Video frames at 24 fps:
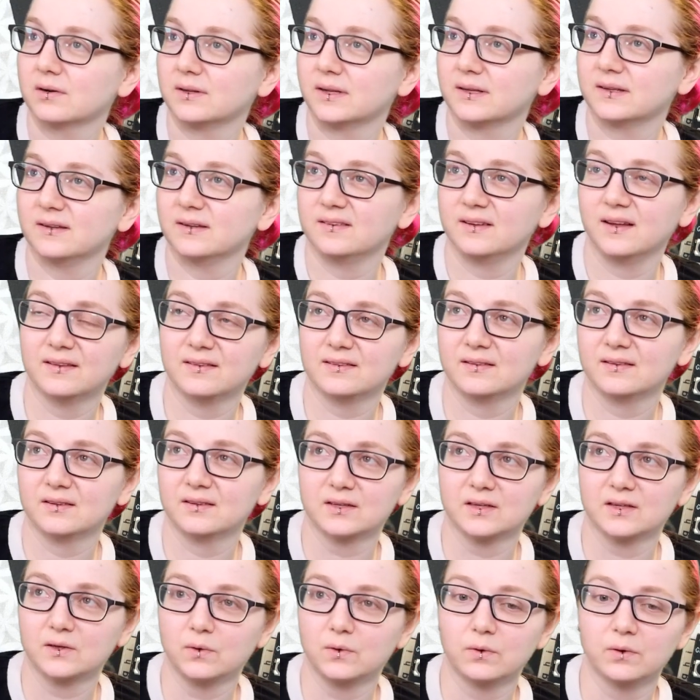like the
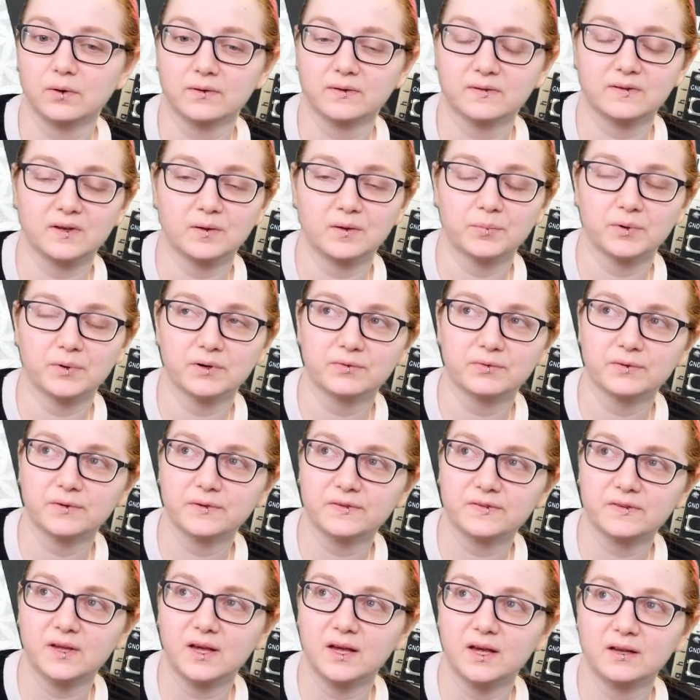Tensilica core and the same peripheral
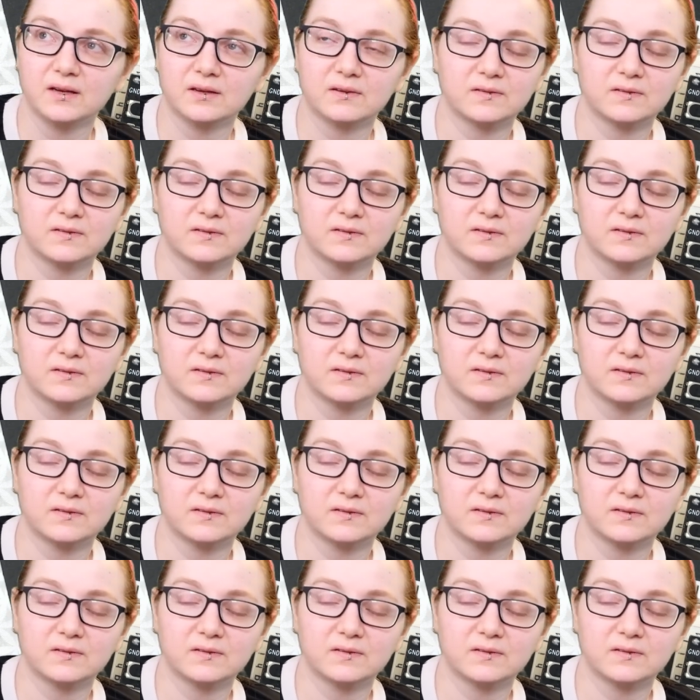set.